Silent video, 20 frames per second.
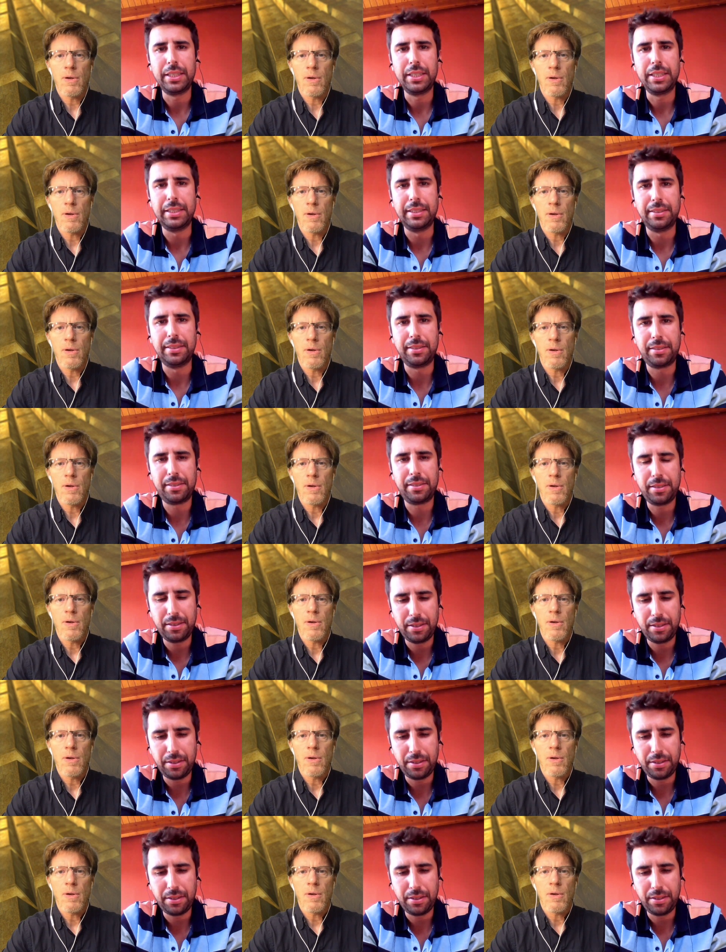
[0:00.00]
Speaker 1: is
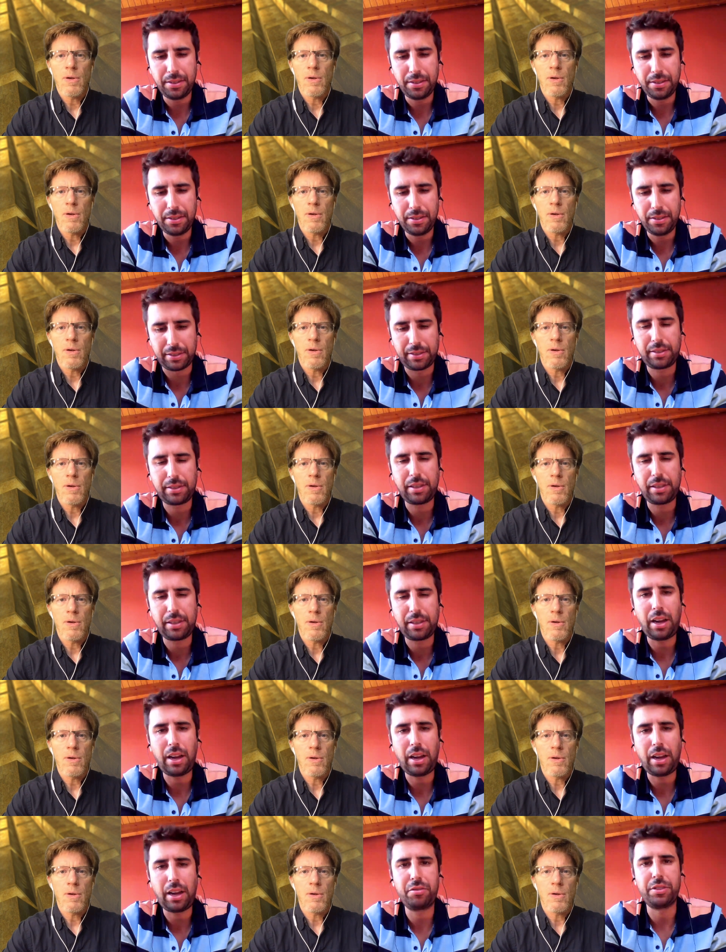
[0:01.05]
that
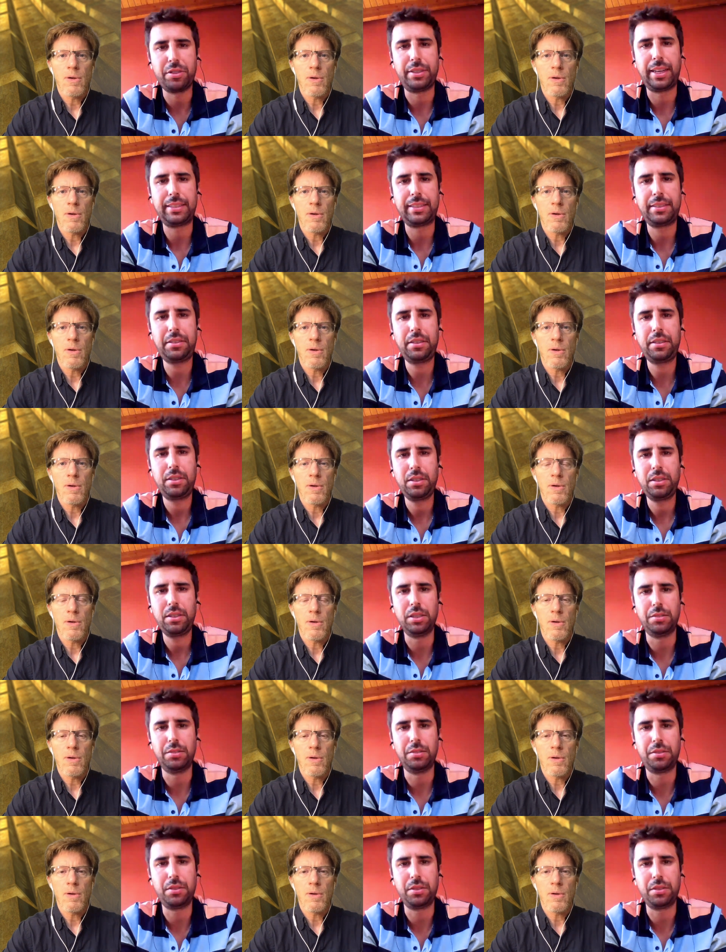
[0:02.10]
sovereign debt
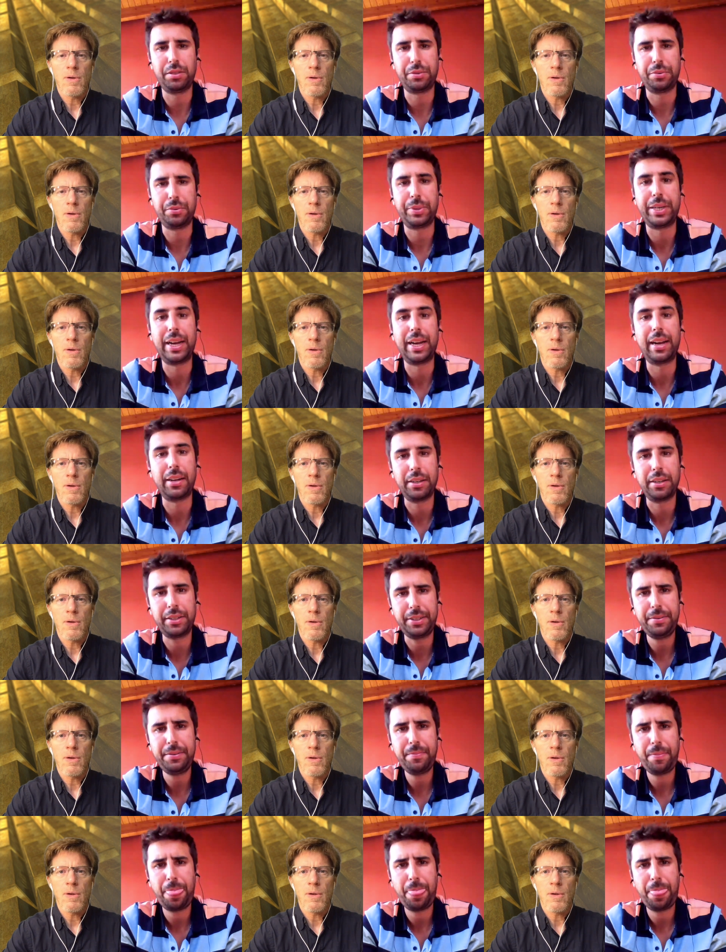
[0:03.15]
is is a
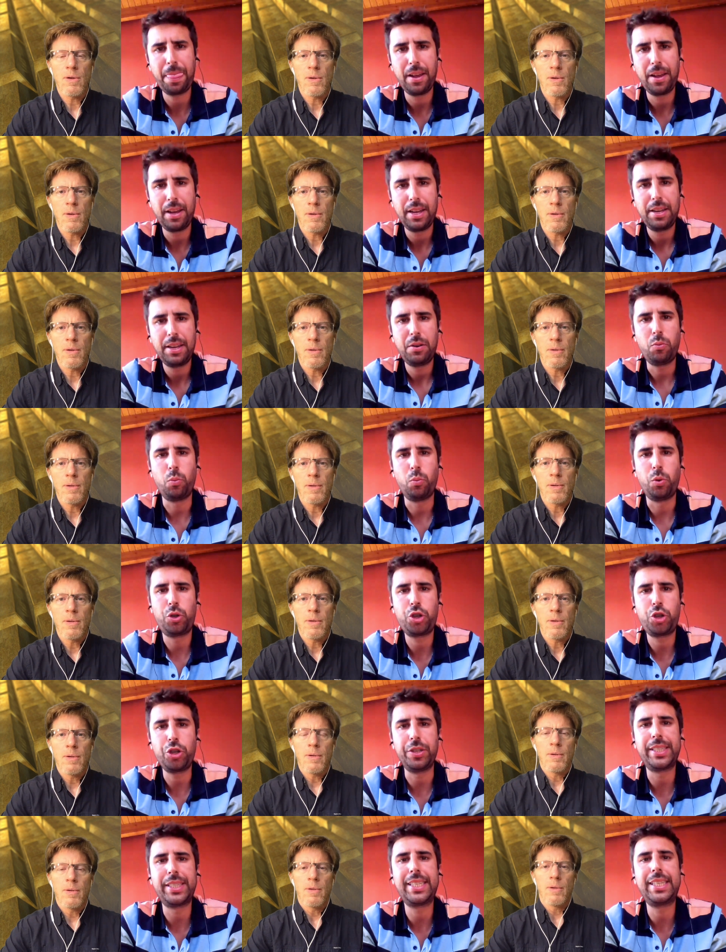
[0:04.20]
reality,
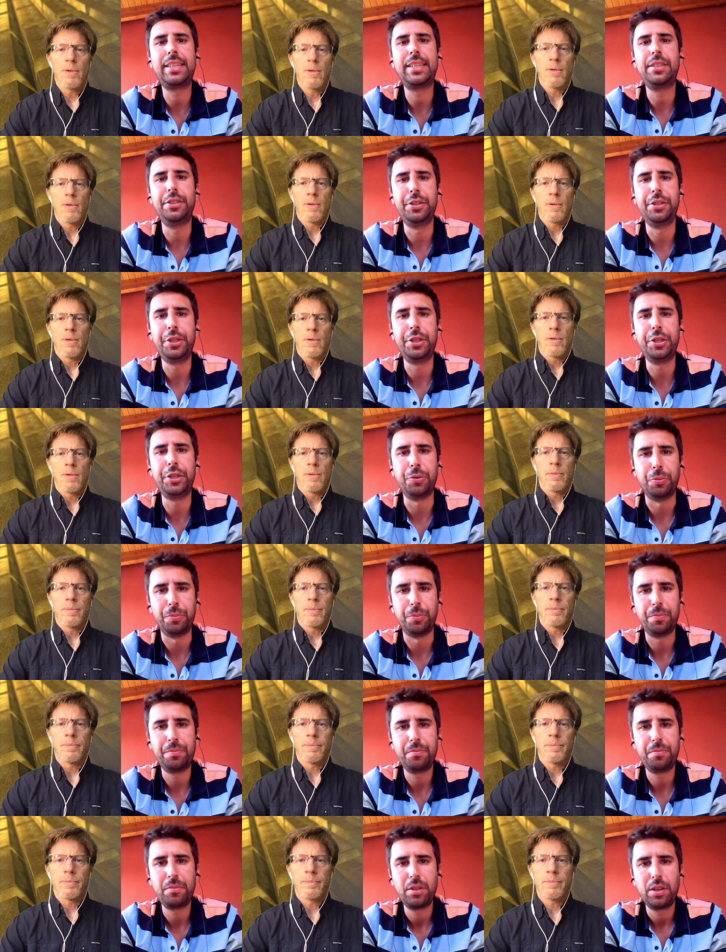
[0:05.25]
which isn't new.
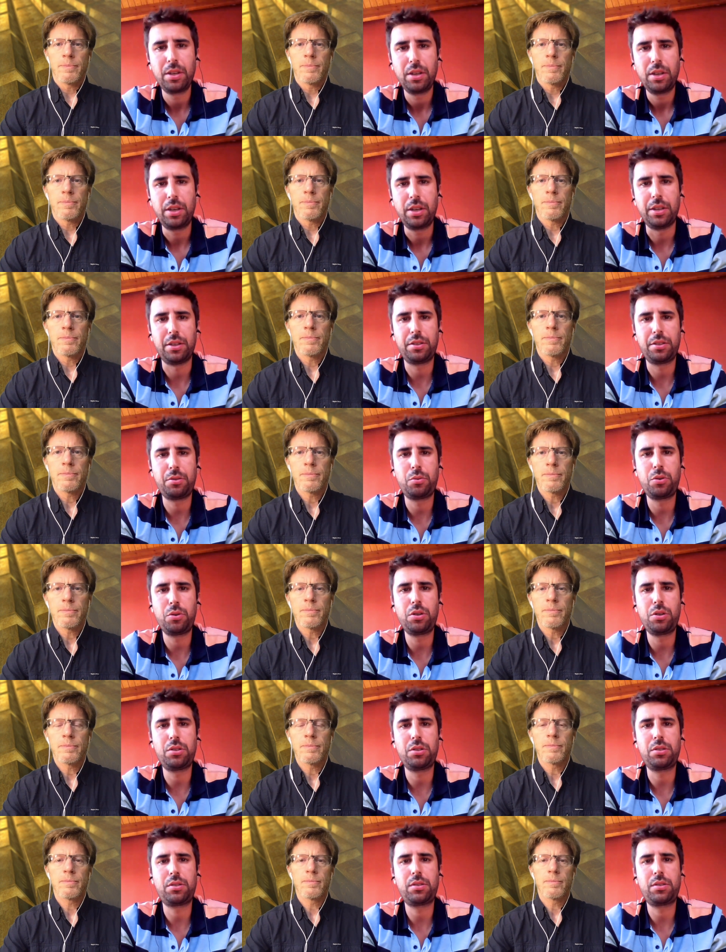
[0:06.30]
In other
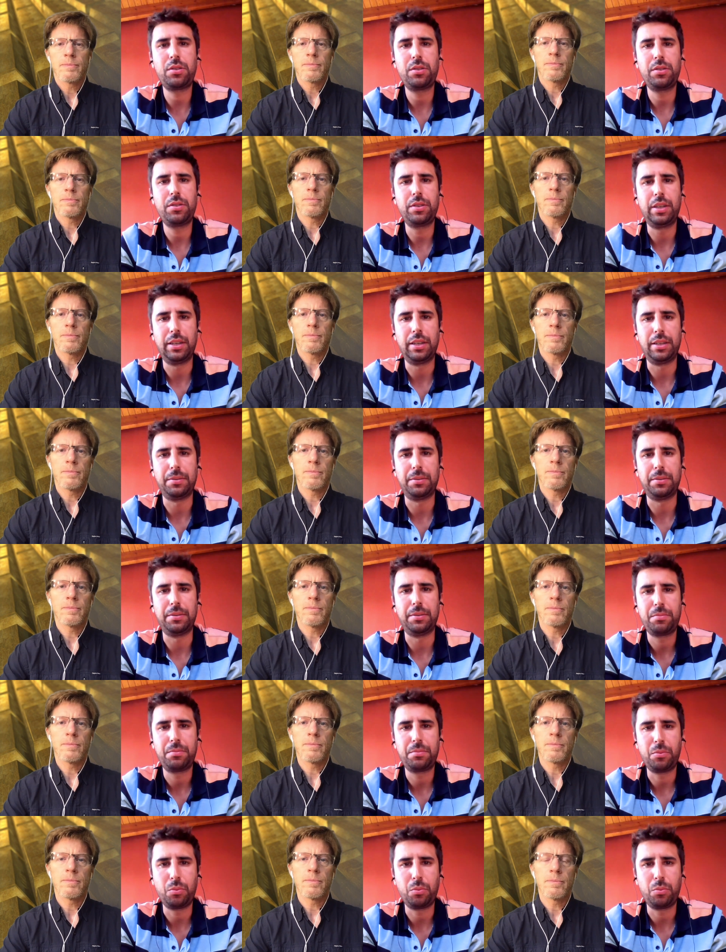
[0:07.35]
words, um,
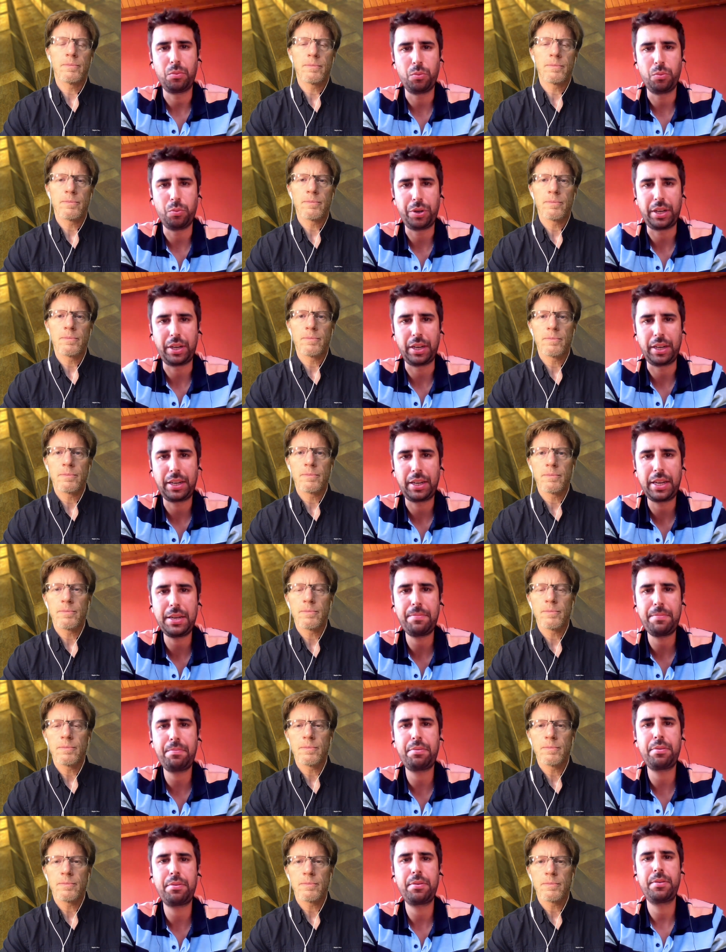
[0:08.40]
we can
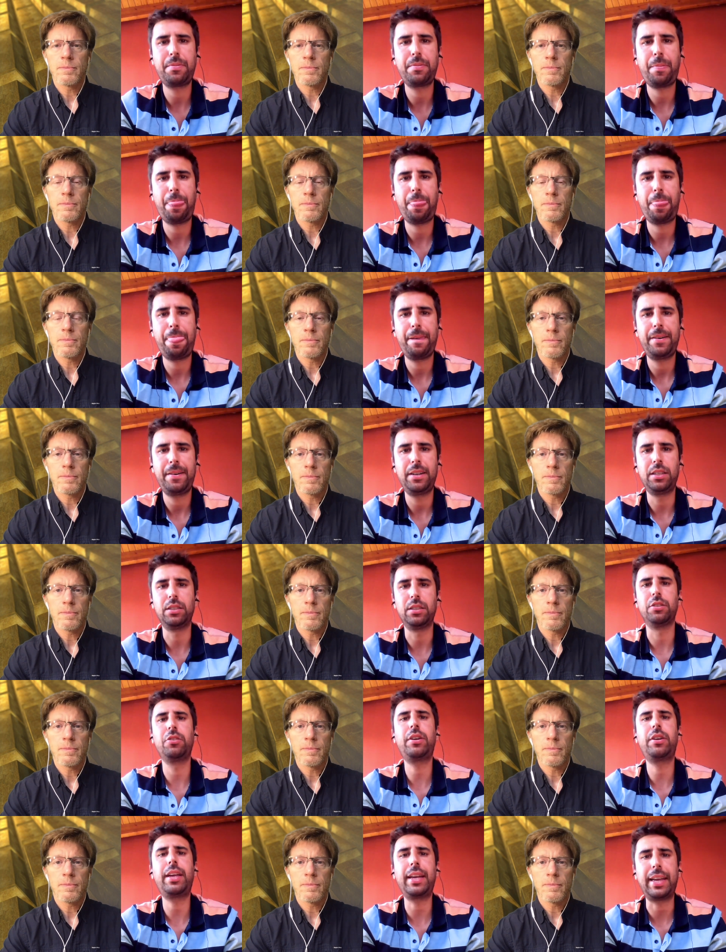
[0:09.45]
keep
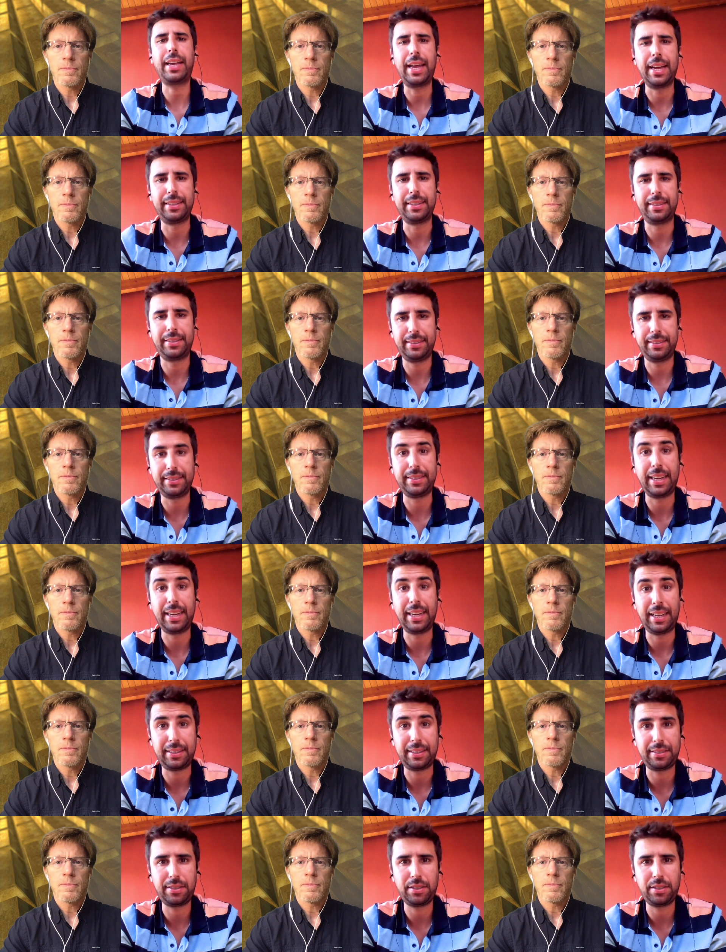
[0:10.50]
looking at
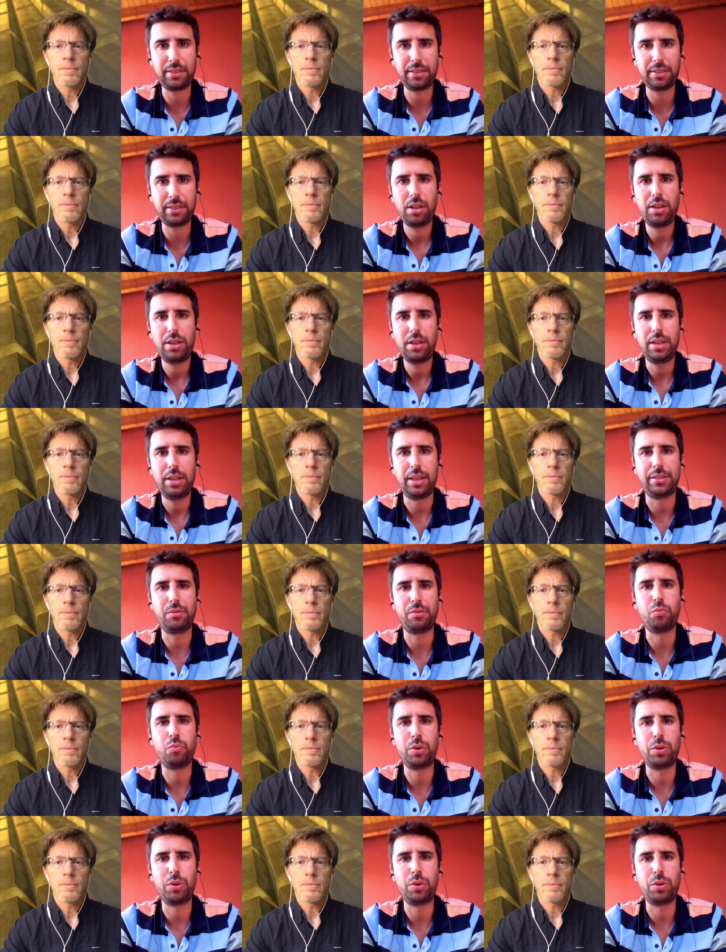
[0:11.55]
debt as a